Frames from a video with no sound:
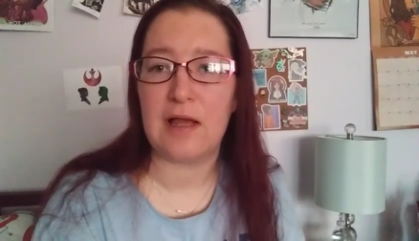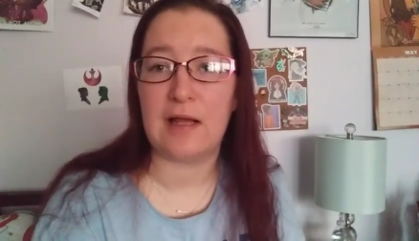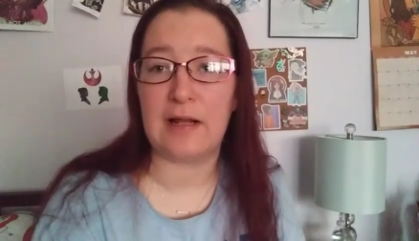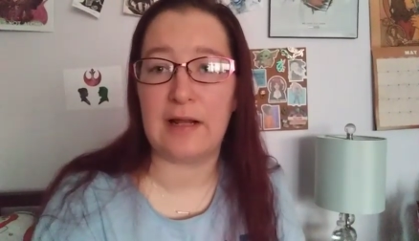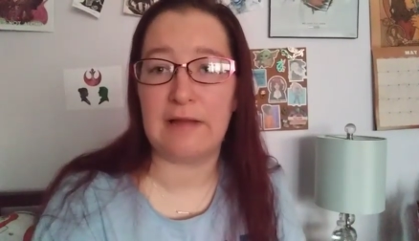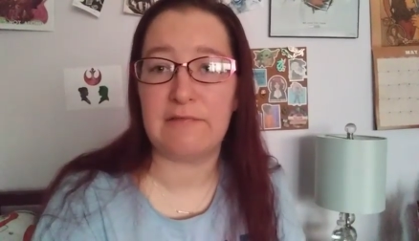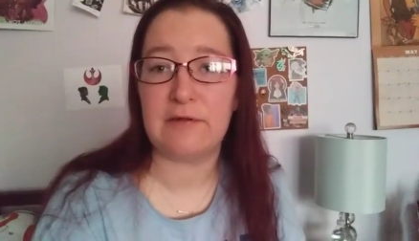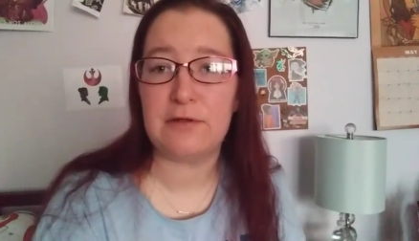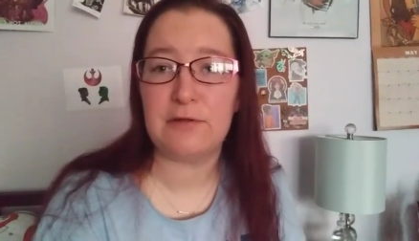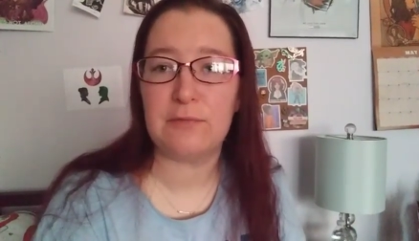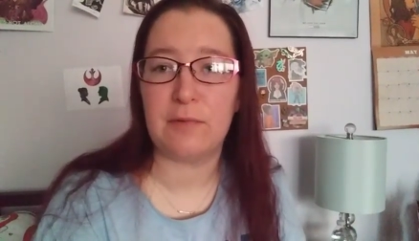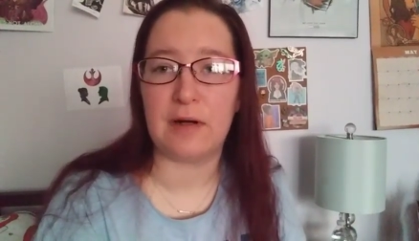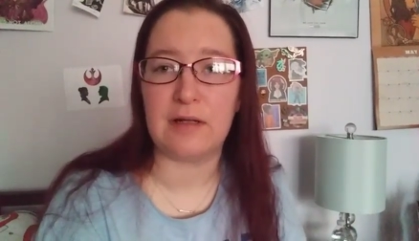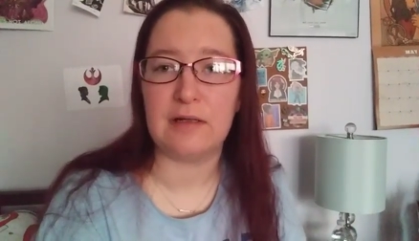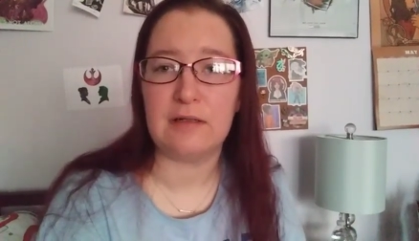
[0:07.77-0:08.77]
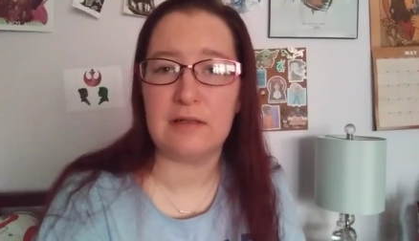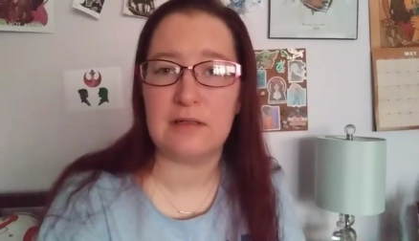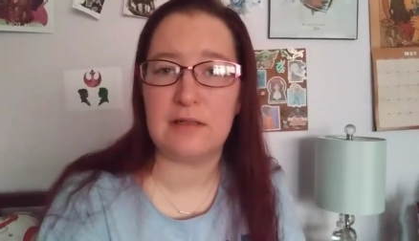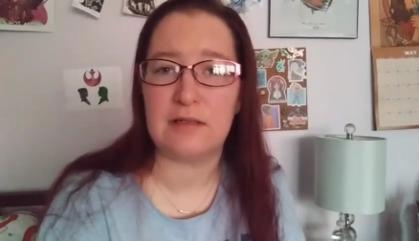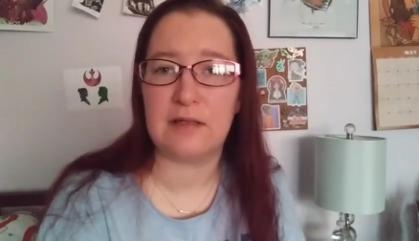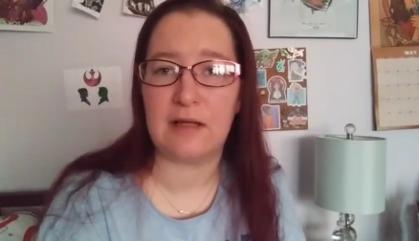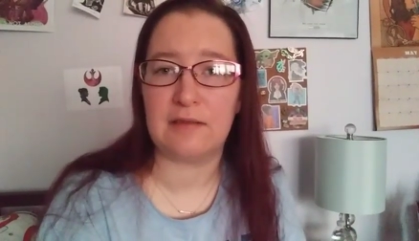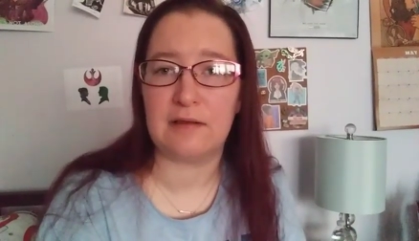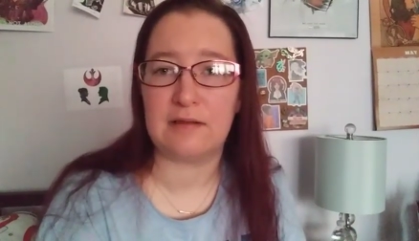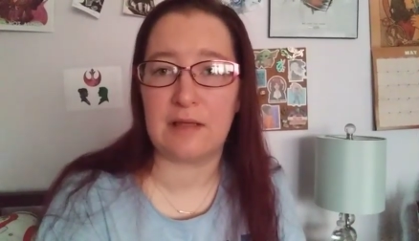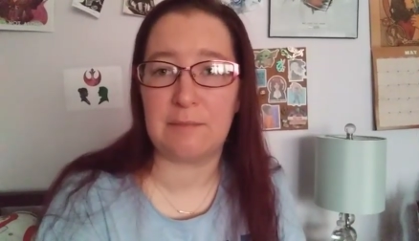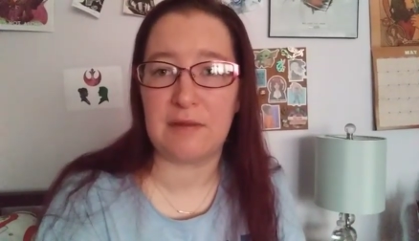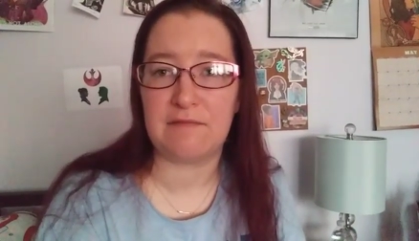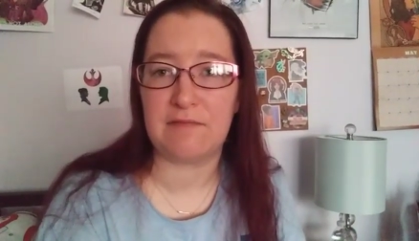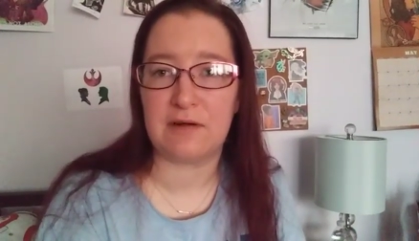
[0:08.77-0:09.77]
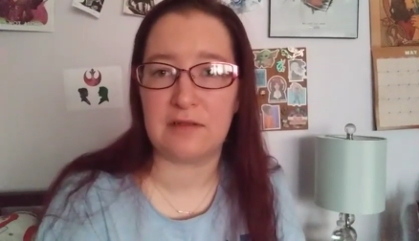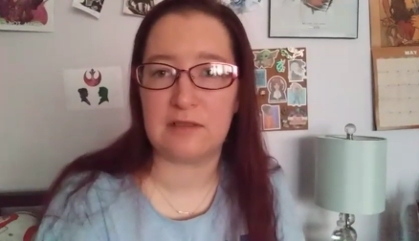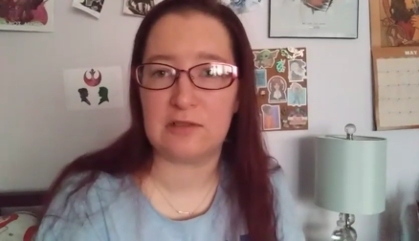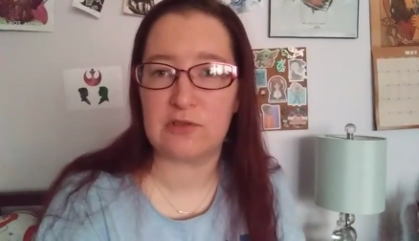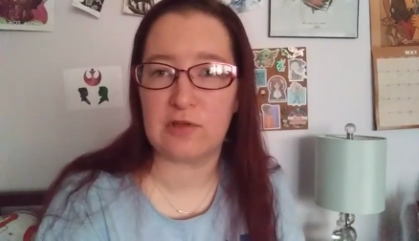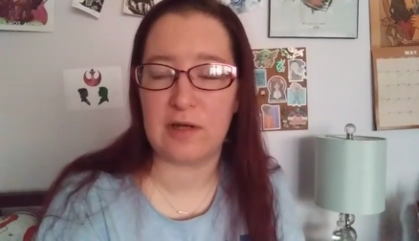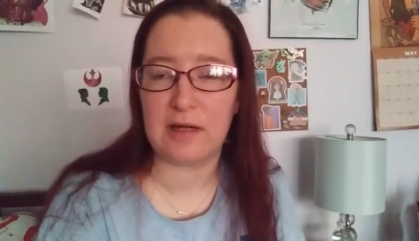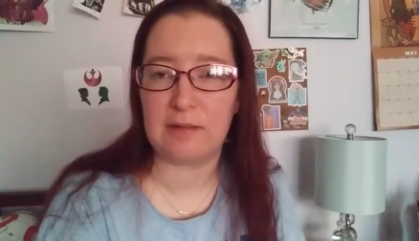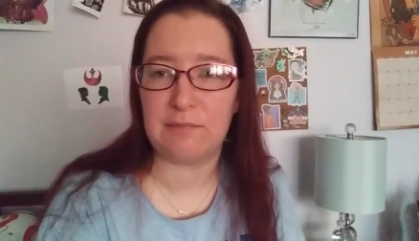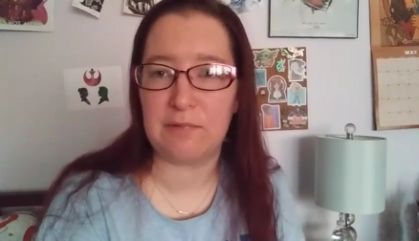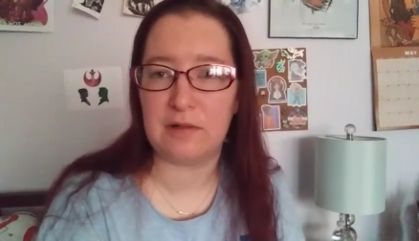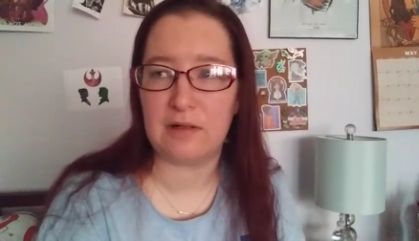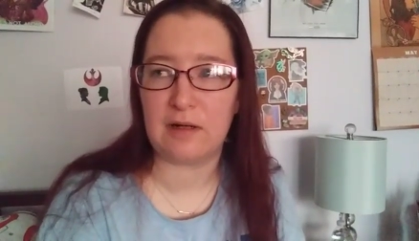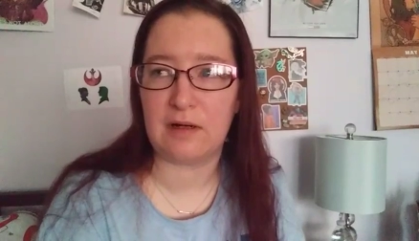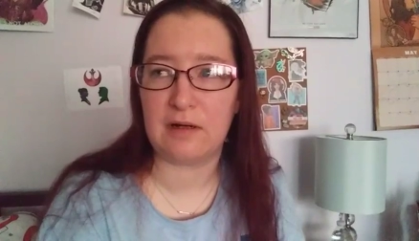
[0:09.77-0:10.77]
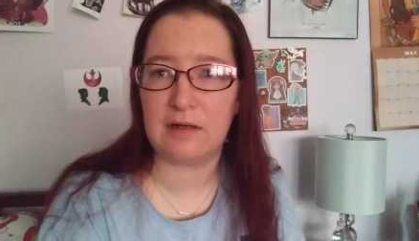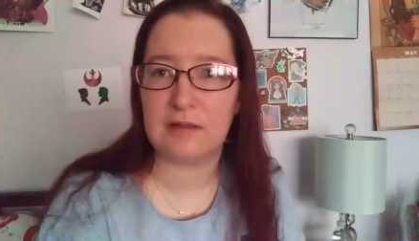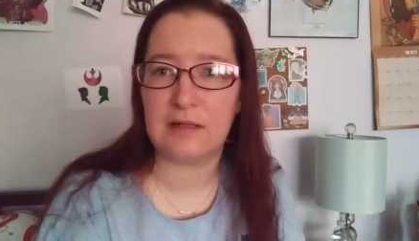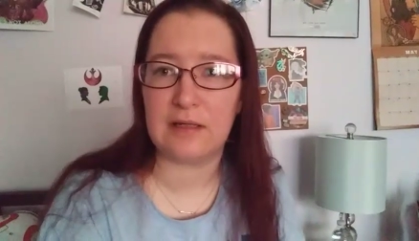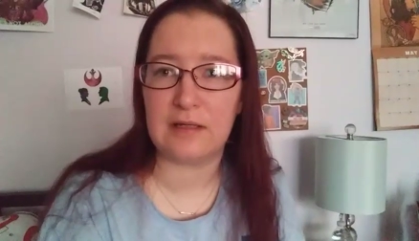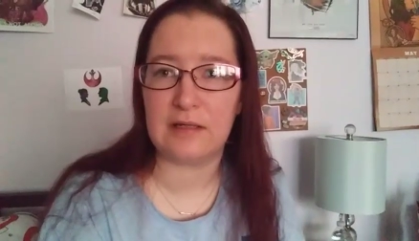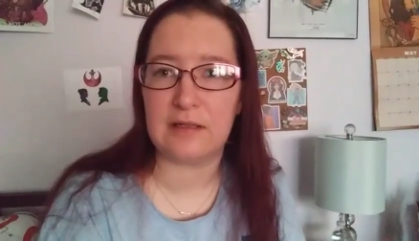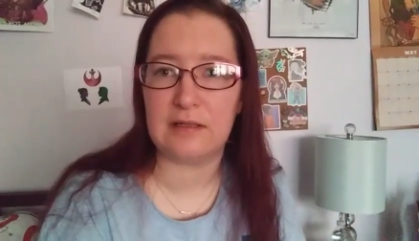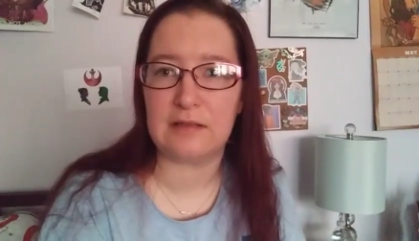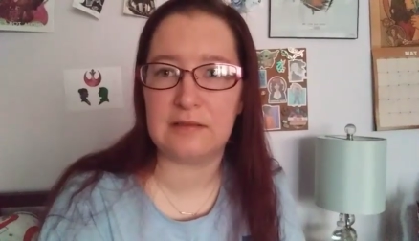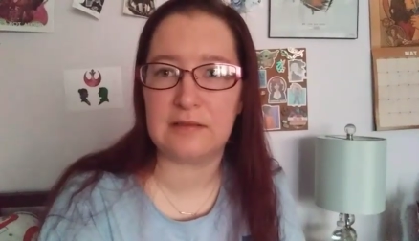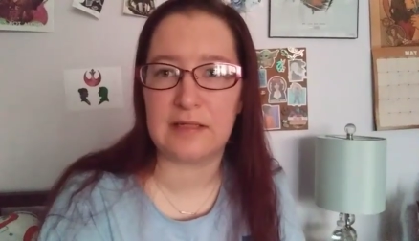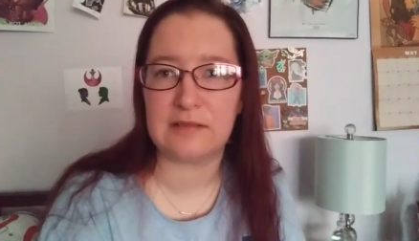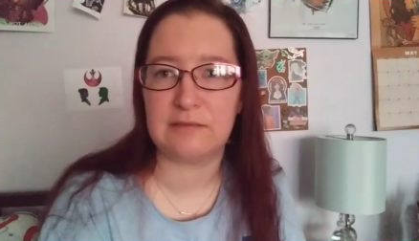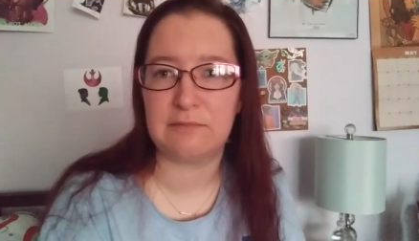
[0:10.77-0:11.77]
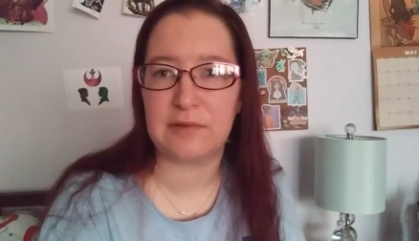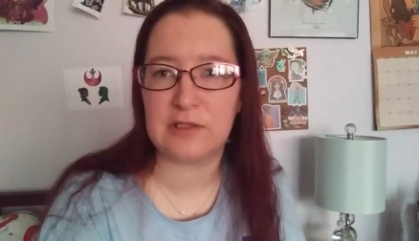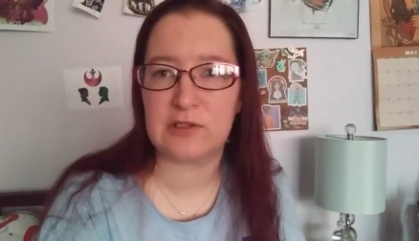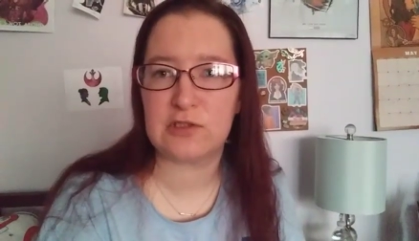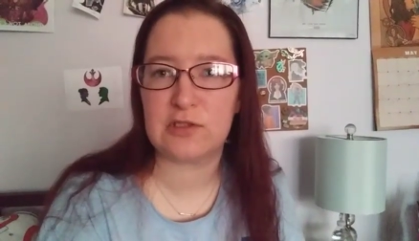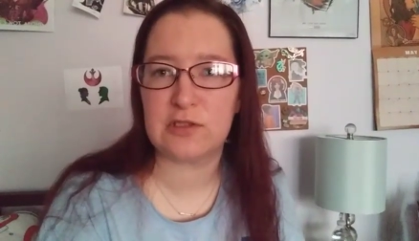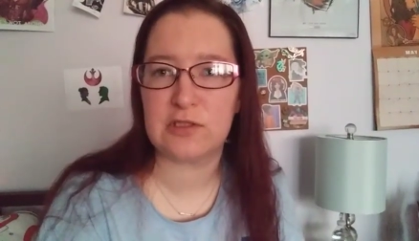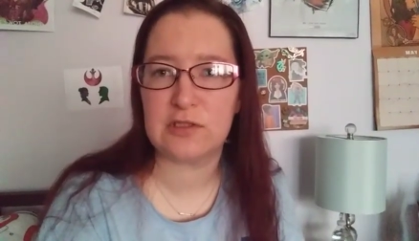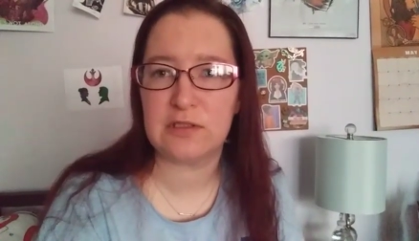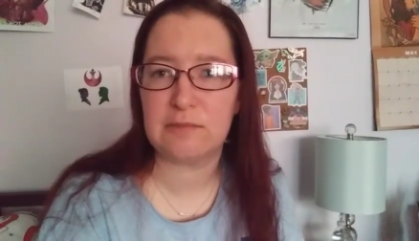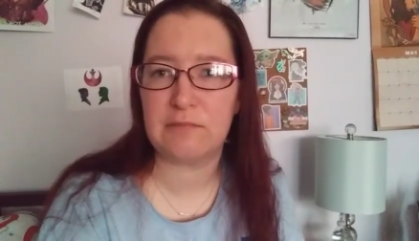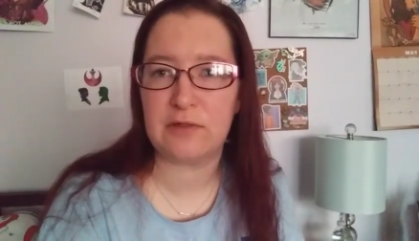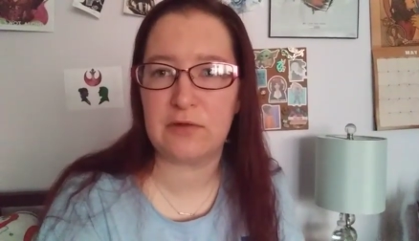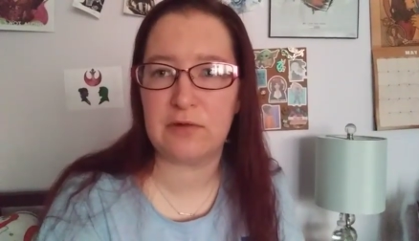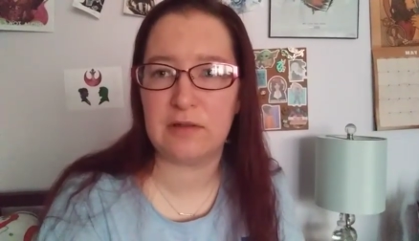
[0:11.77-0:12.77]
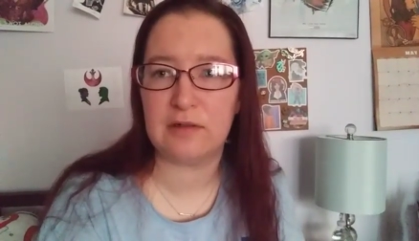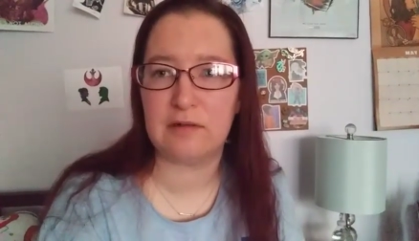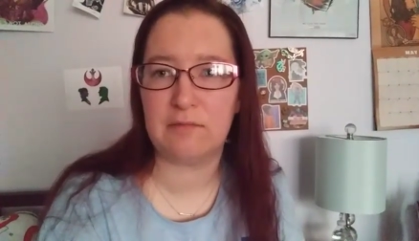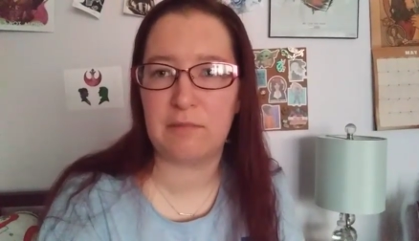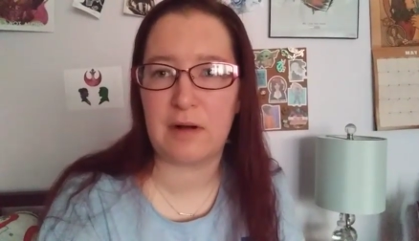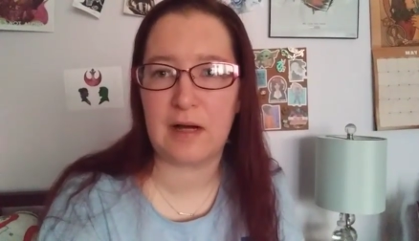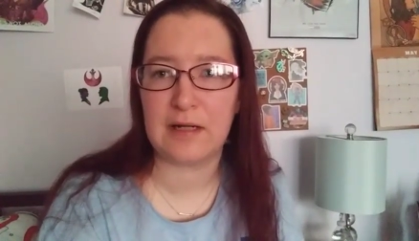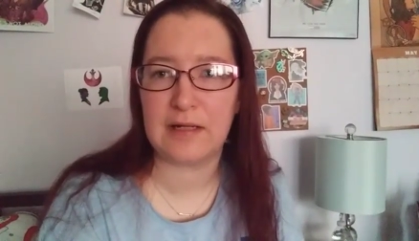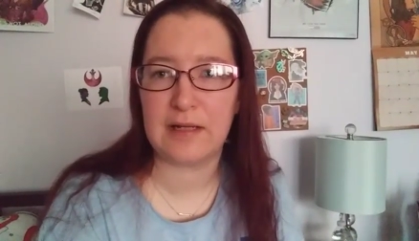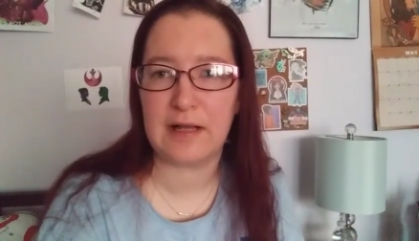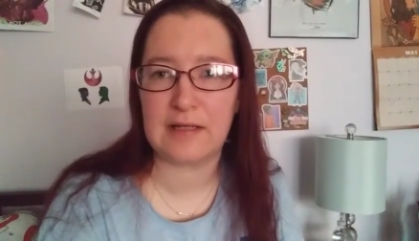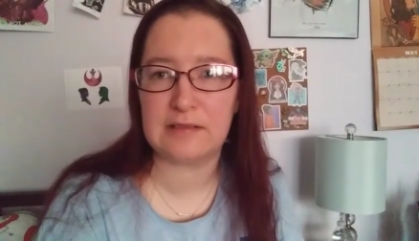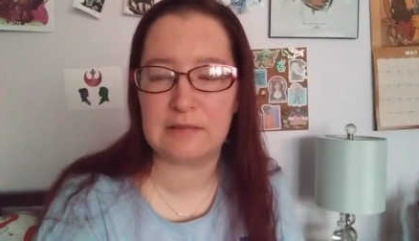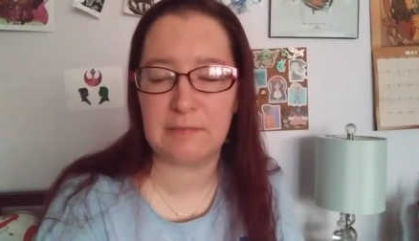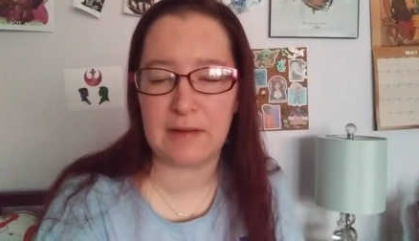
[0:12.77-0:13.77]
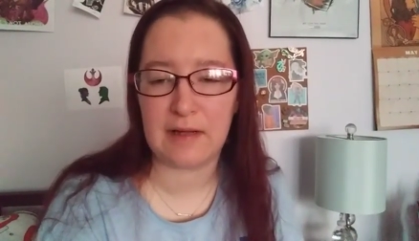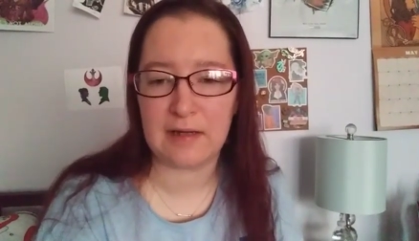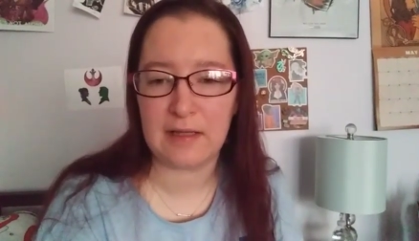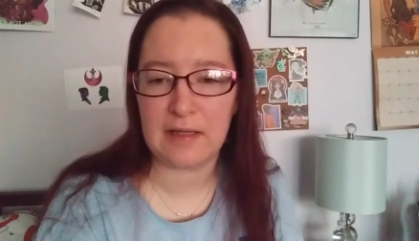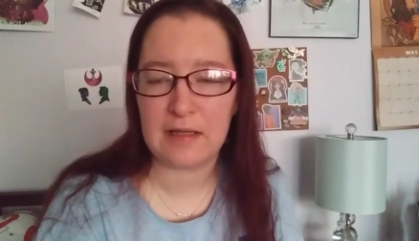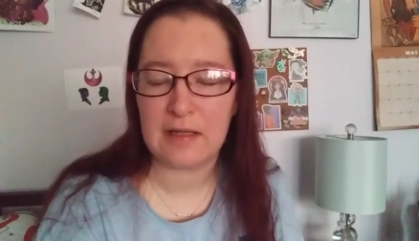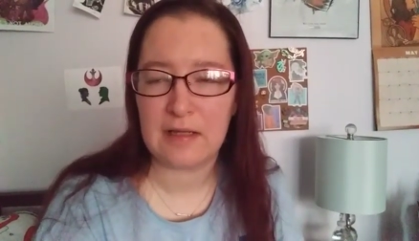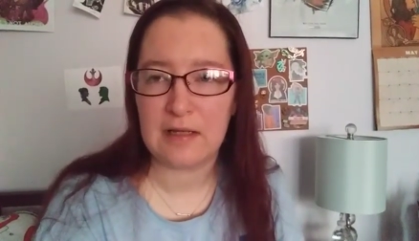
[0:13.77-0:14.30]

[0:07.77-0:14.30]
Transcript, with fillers: And I have a new one, and I thought that'd be fun to try to put on and take some pictures and do a little podcast about it.